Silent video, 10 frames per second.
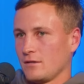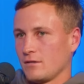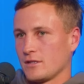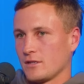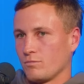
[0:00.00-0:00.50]

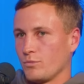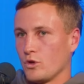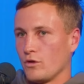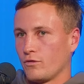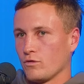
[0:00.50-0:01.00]
It's a
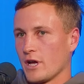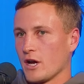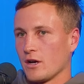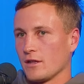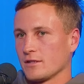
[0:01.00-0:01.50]
beautiful
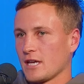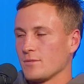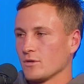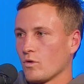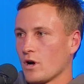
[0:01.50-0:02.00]
area. There's
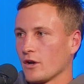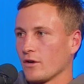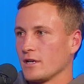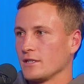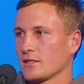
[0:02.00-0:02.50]
heaps of
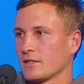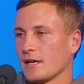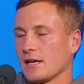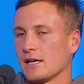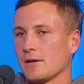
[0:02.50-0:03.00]
wineries,
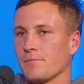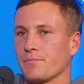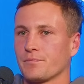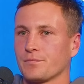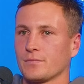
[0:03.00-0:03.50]

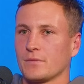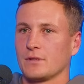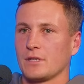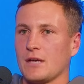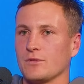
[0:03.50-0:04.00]

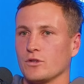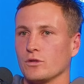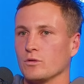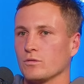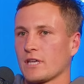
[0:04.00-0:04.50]
heaps of
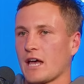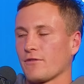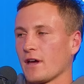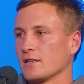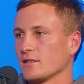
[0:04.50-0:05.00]
good little
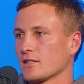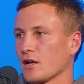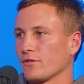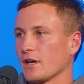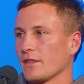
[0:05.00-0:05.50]
cafes and
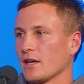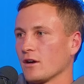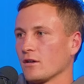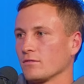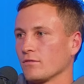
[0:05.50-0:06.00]
stuff down
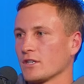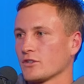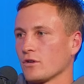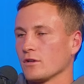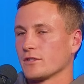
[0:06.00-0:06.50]
there, and
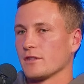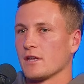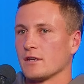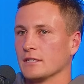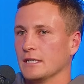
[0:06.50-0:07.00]
restaurants. And
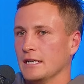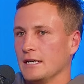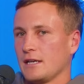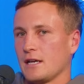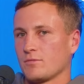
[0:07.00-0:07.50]
then
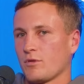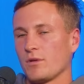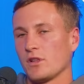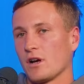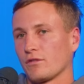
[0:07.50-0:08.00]
it's
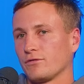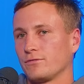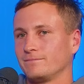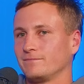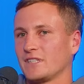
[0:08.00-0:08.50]
probably like
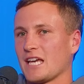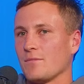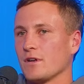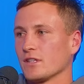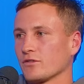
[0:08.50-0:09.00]

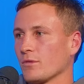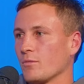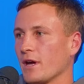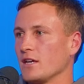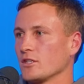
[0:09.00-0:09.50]
10 minutes from the
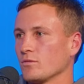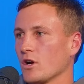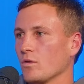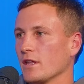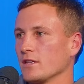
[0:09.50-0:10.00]
beach as
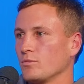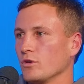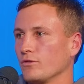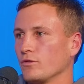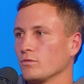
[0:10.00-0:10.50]
well, where there's
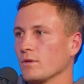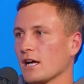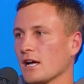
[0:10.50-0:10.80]
beautiful